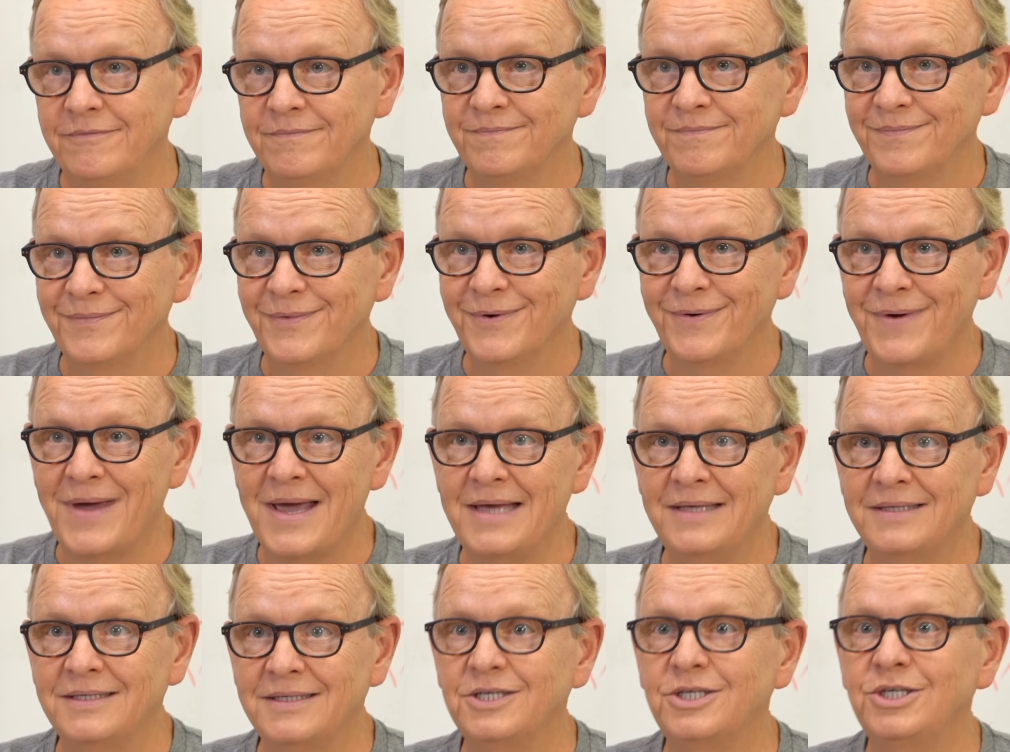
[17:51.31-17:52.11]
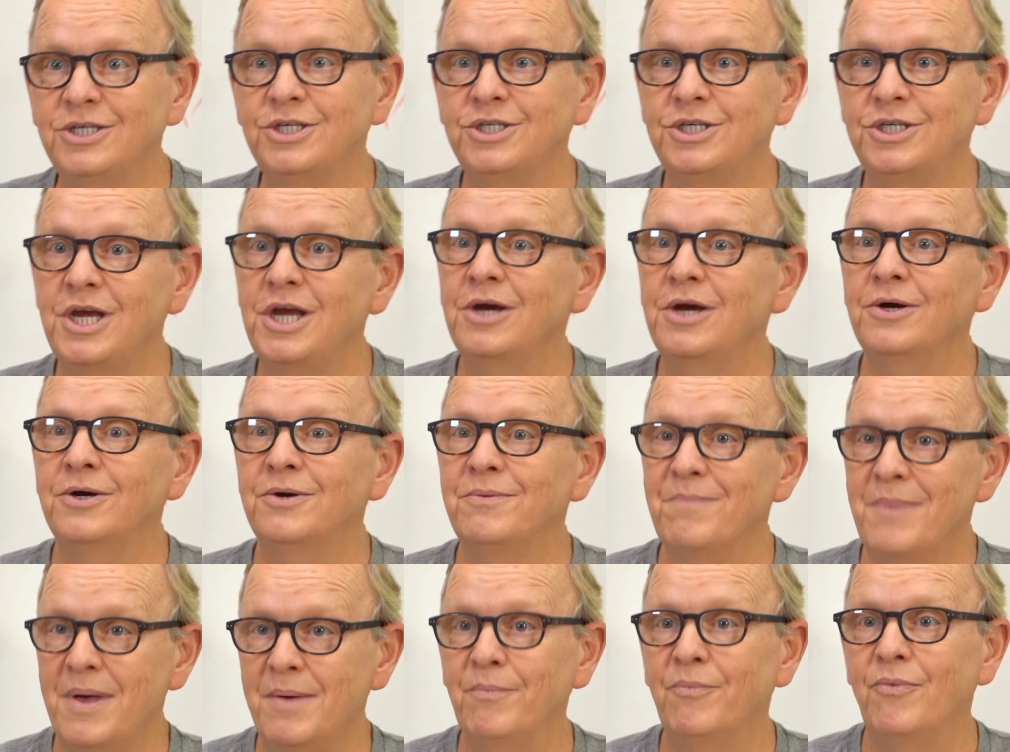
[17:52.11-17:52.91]
Okay, it's a shared
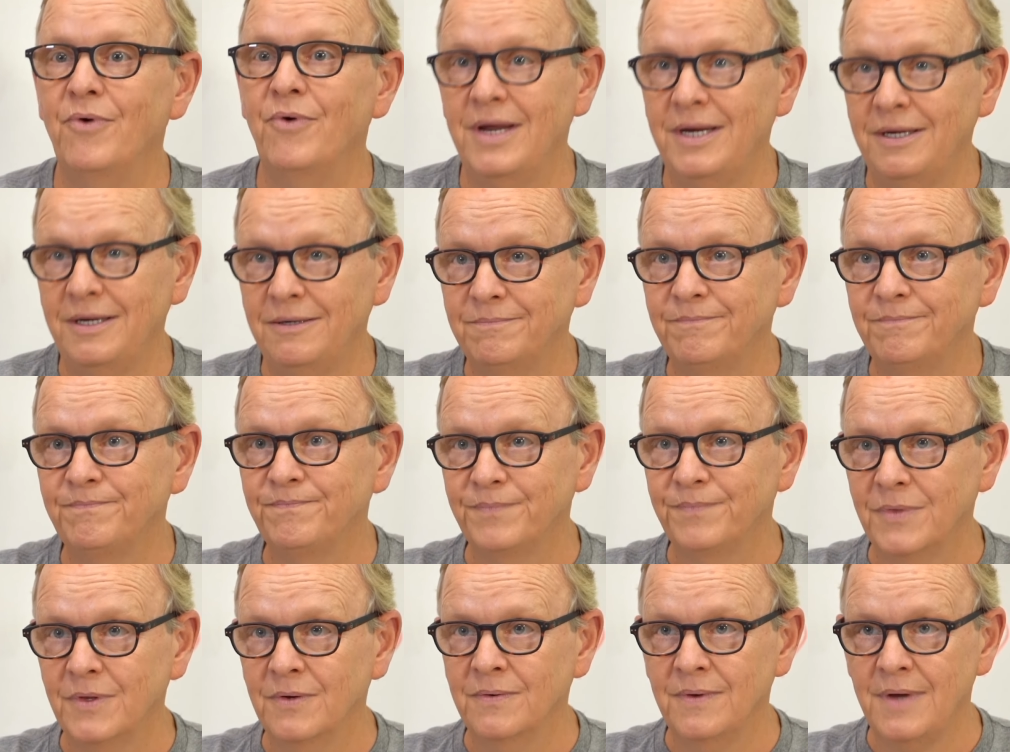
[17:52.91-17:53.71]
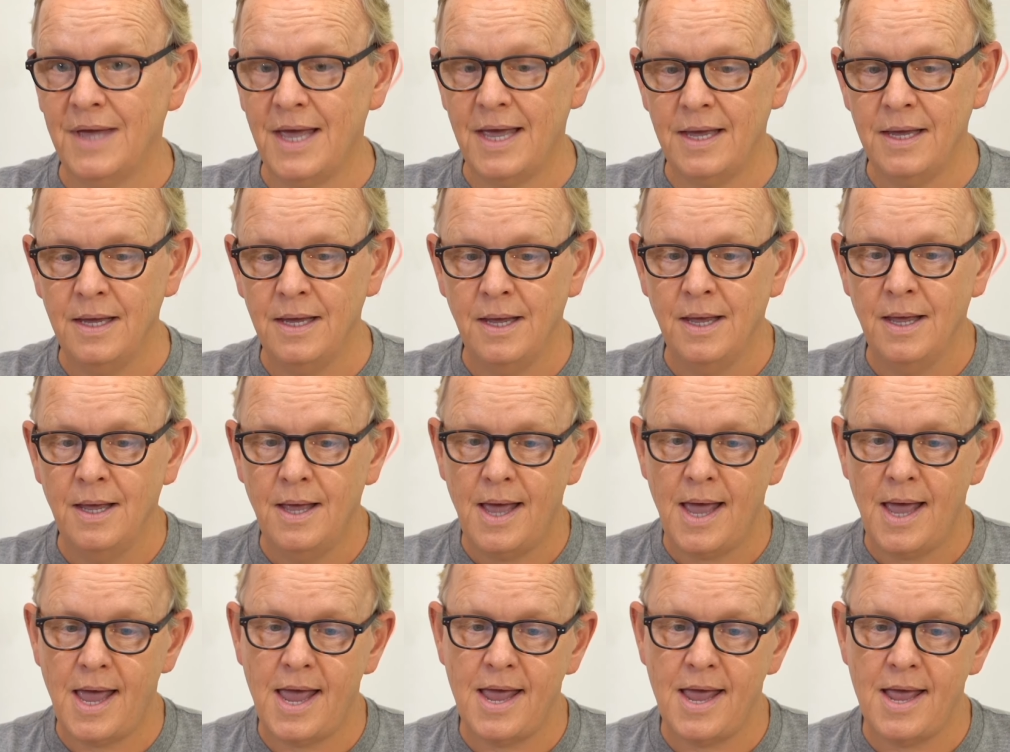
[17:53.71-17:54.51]
membrane. Okay,
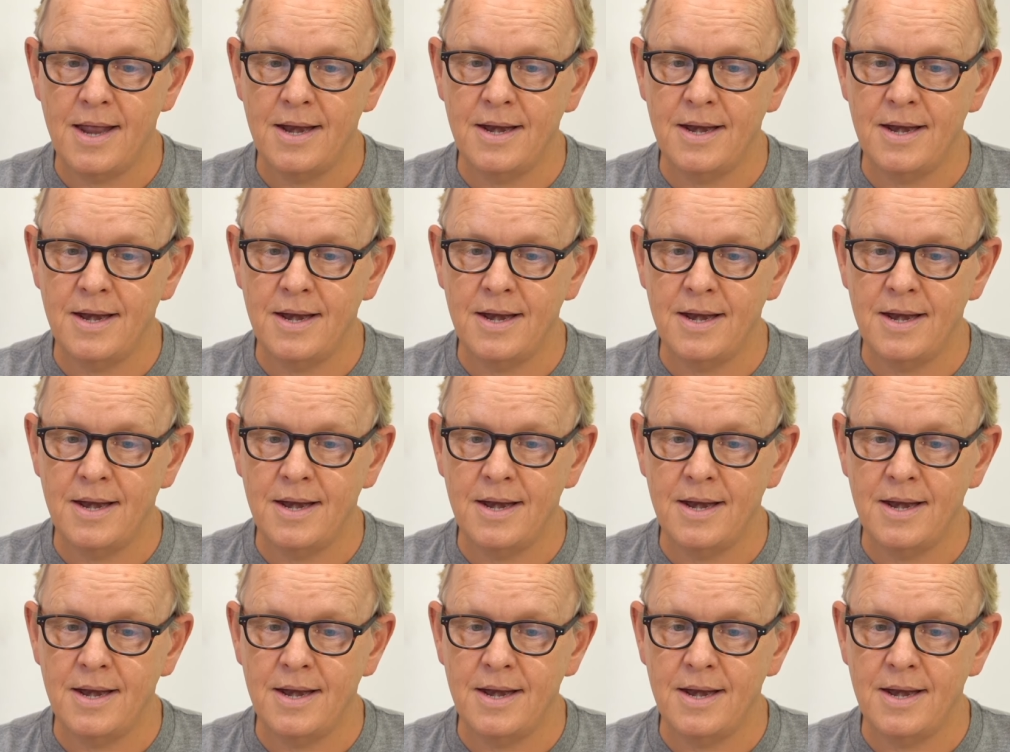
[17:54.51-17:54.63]
and